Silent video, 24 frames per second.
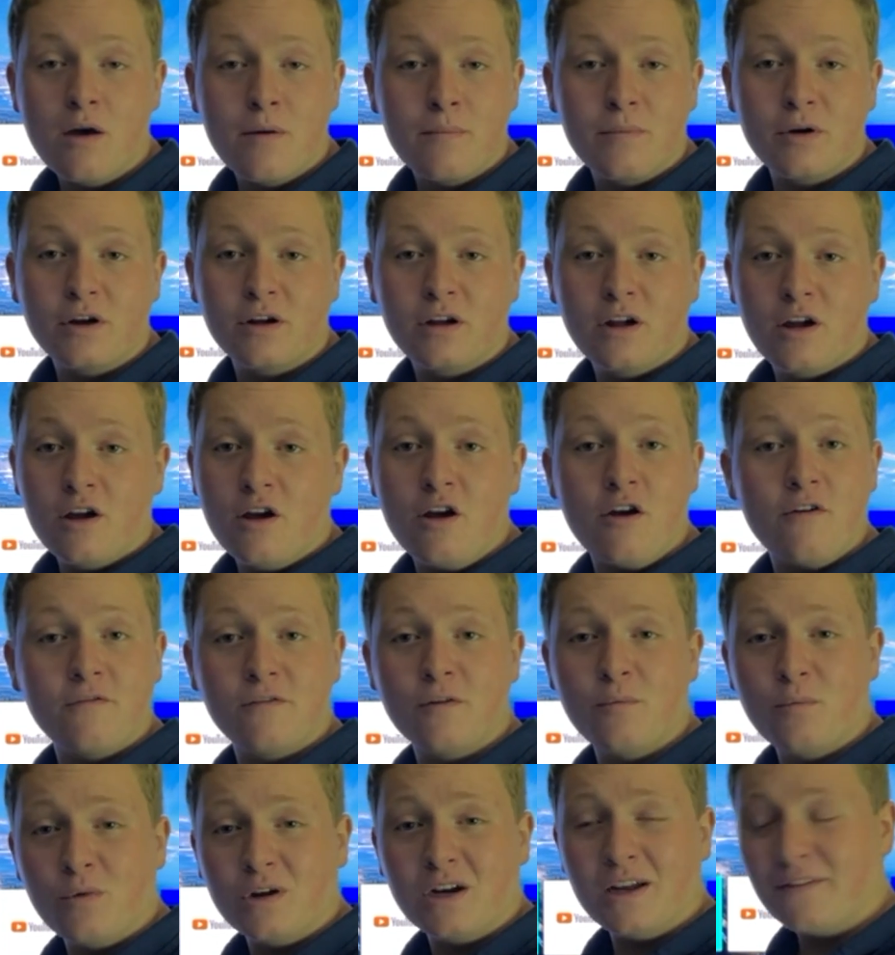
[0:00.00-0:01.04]
but
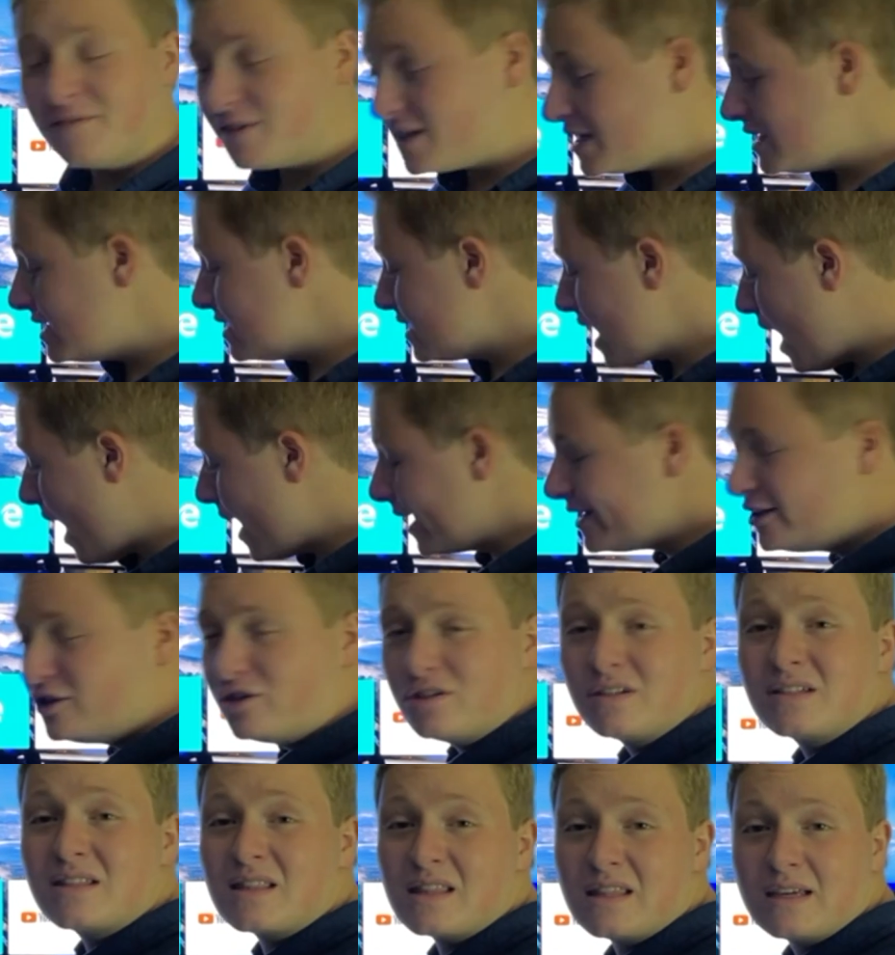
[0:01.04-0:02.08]
from what I've seen, I
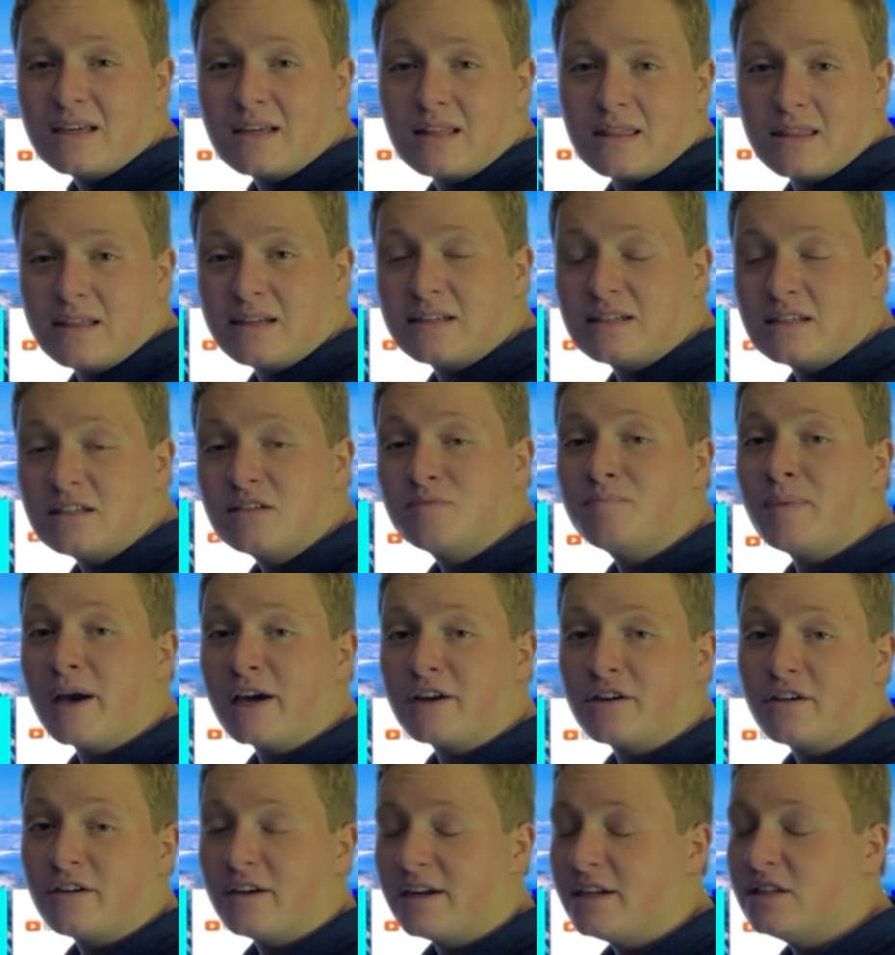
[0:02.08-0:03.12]
just think this is
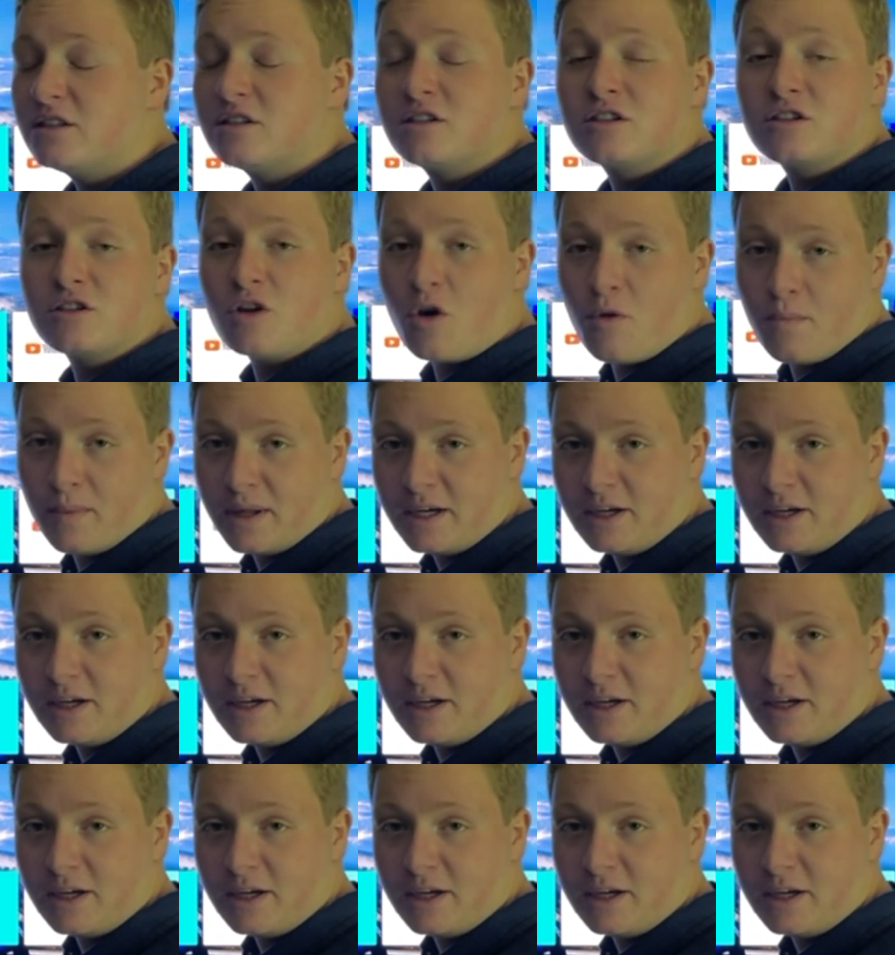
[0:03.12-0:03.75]
better in so many